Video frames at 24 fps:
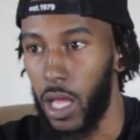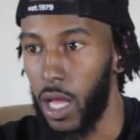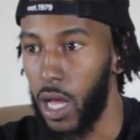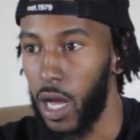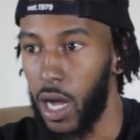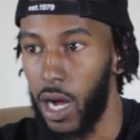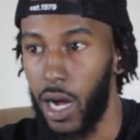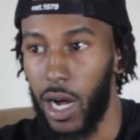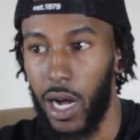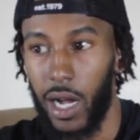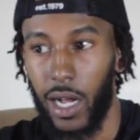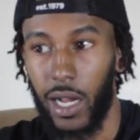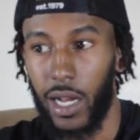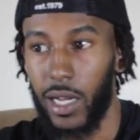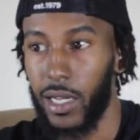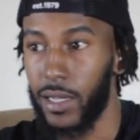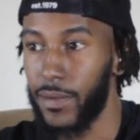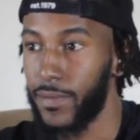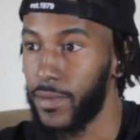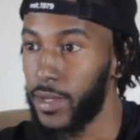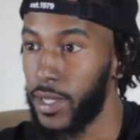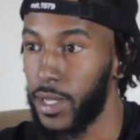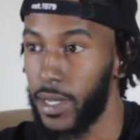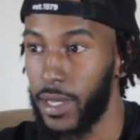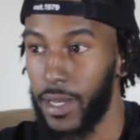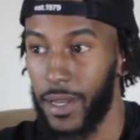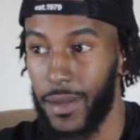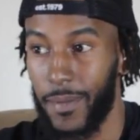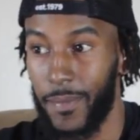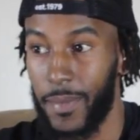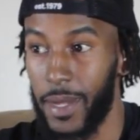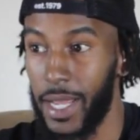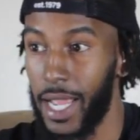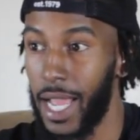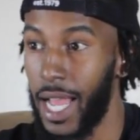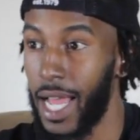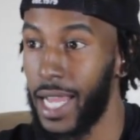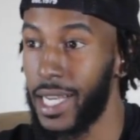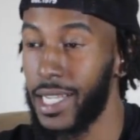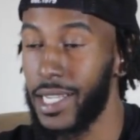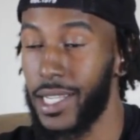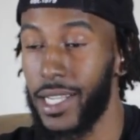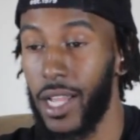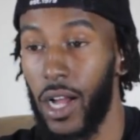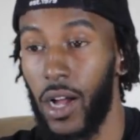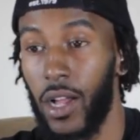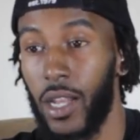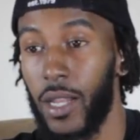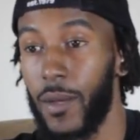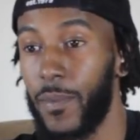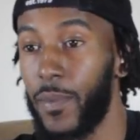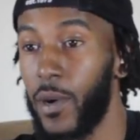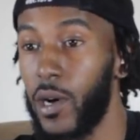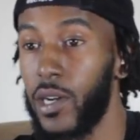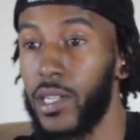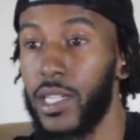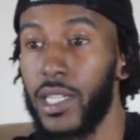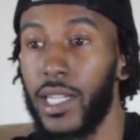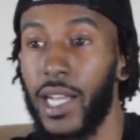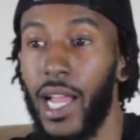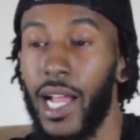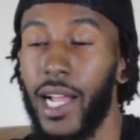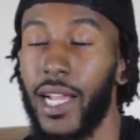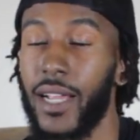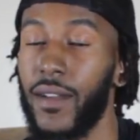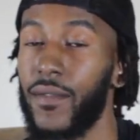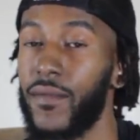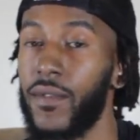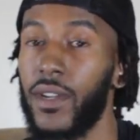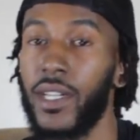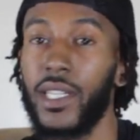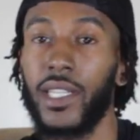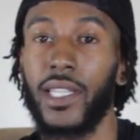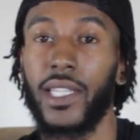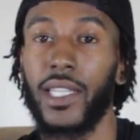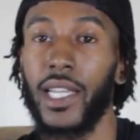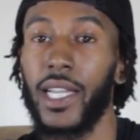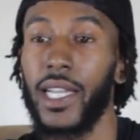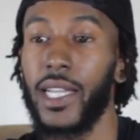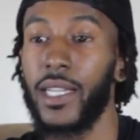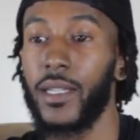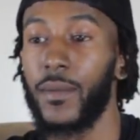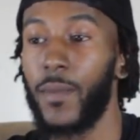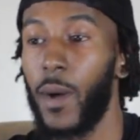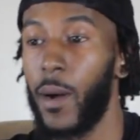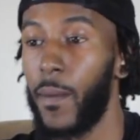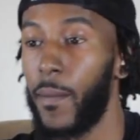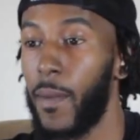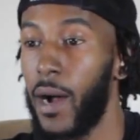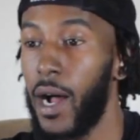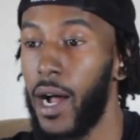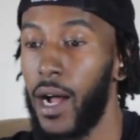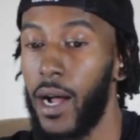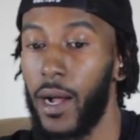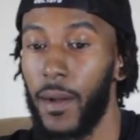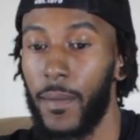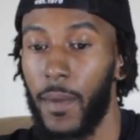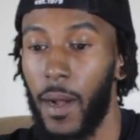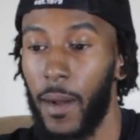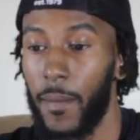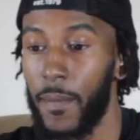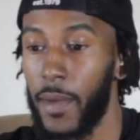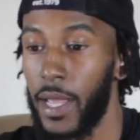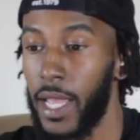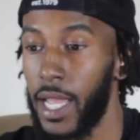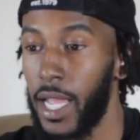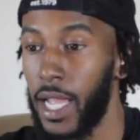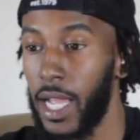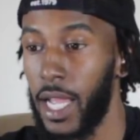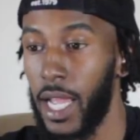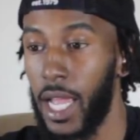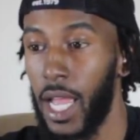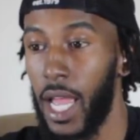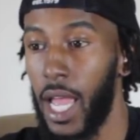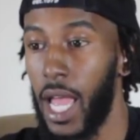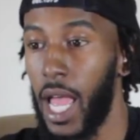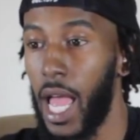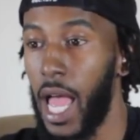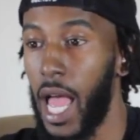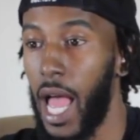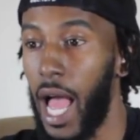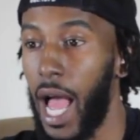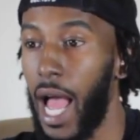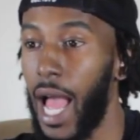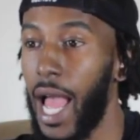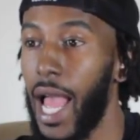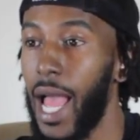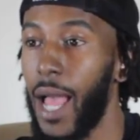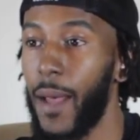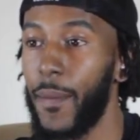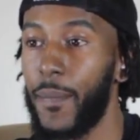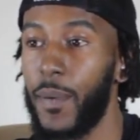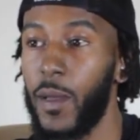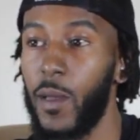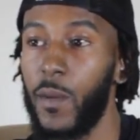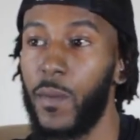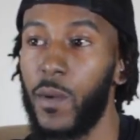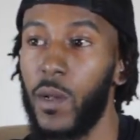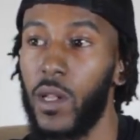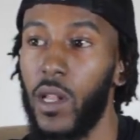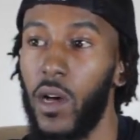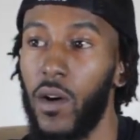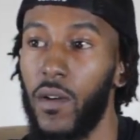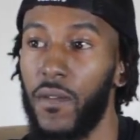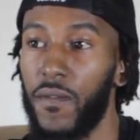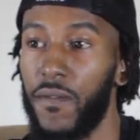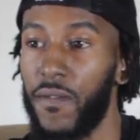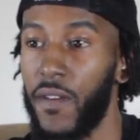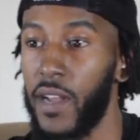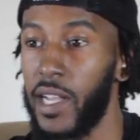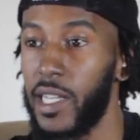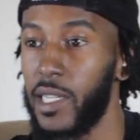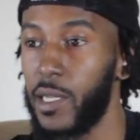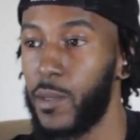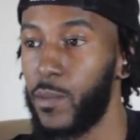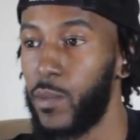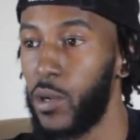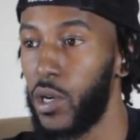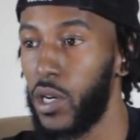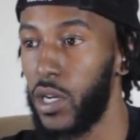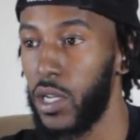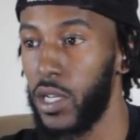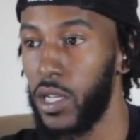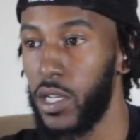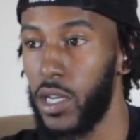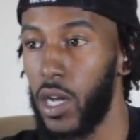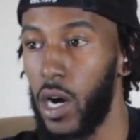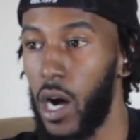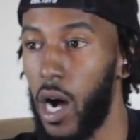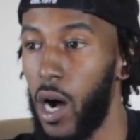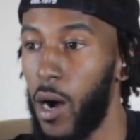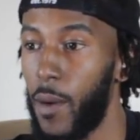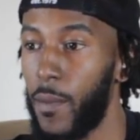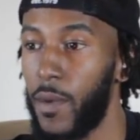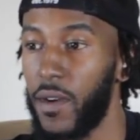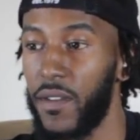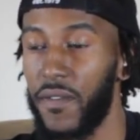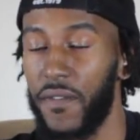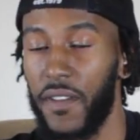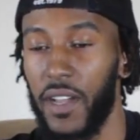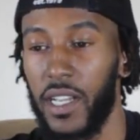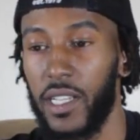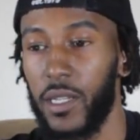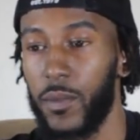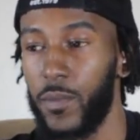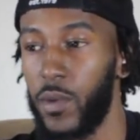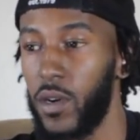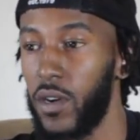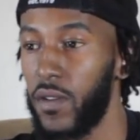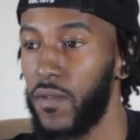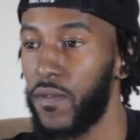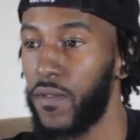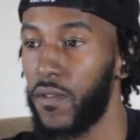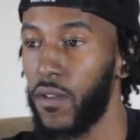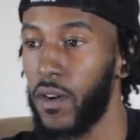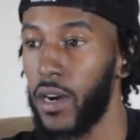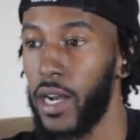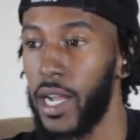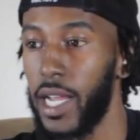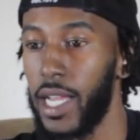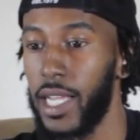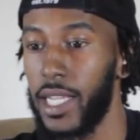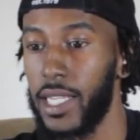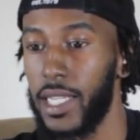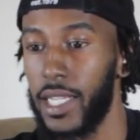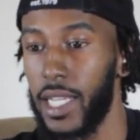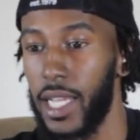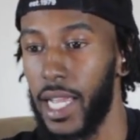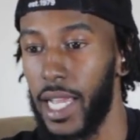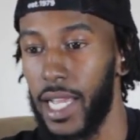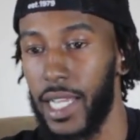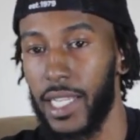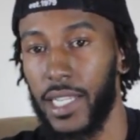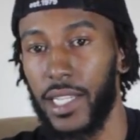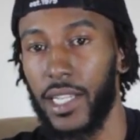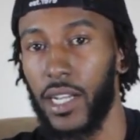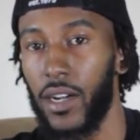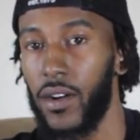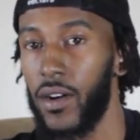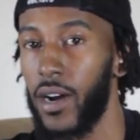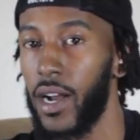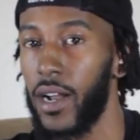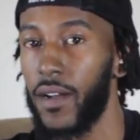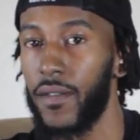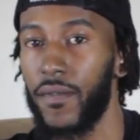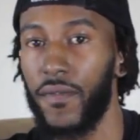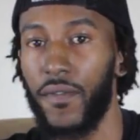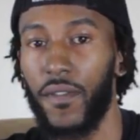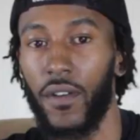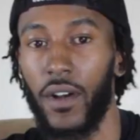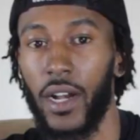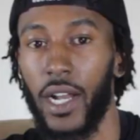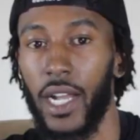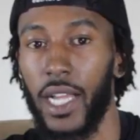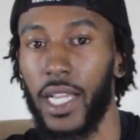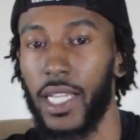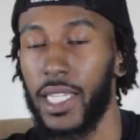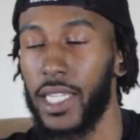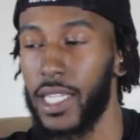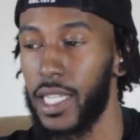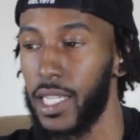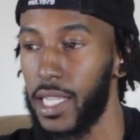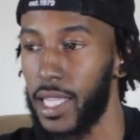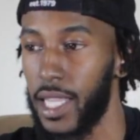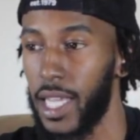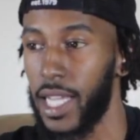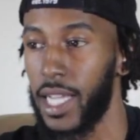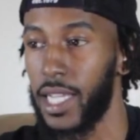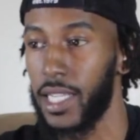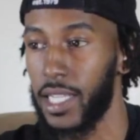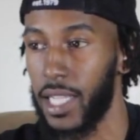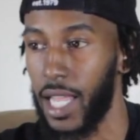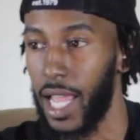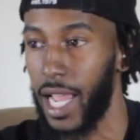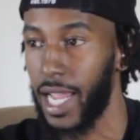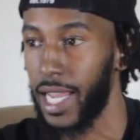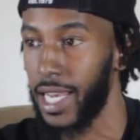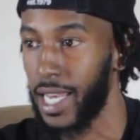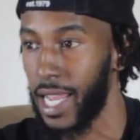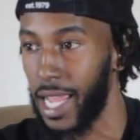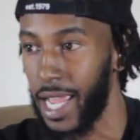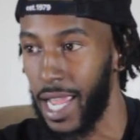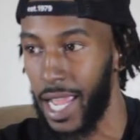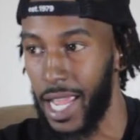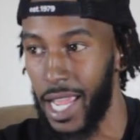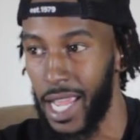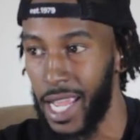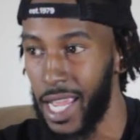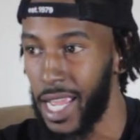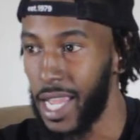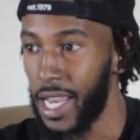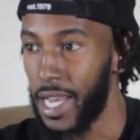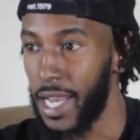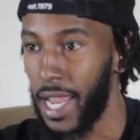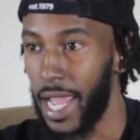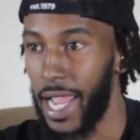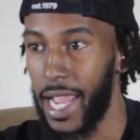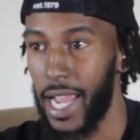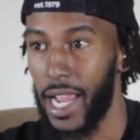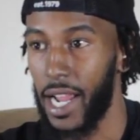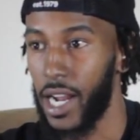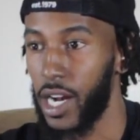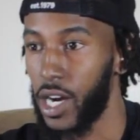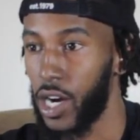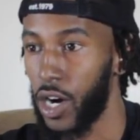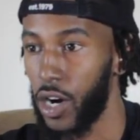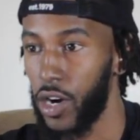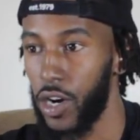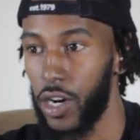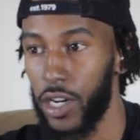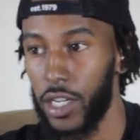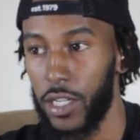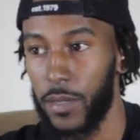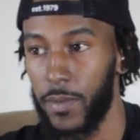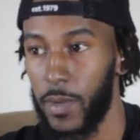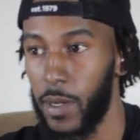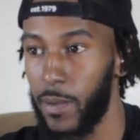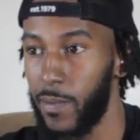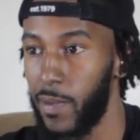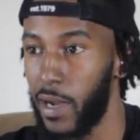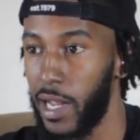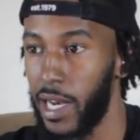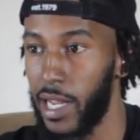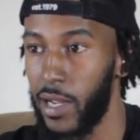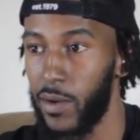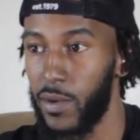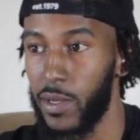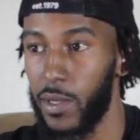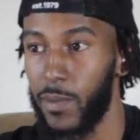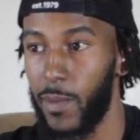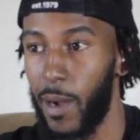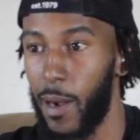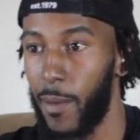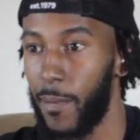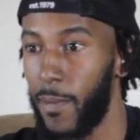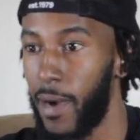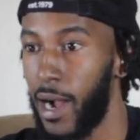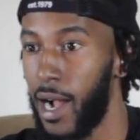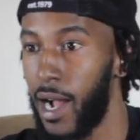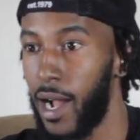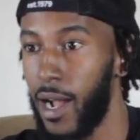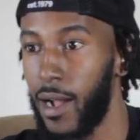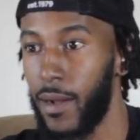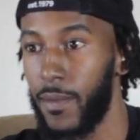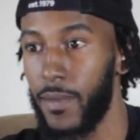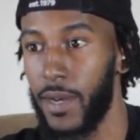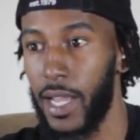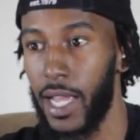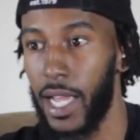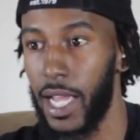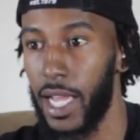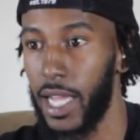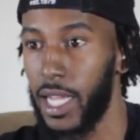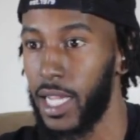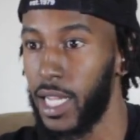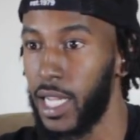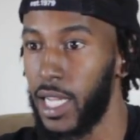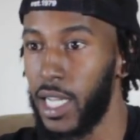To be honest, the only person I can really say is my mom. I mean, I had people on Facebook, you know, all my Facebook friends and Instagram friends and things like that. They encouraged me, but it was my mom that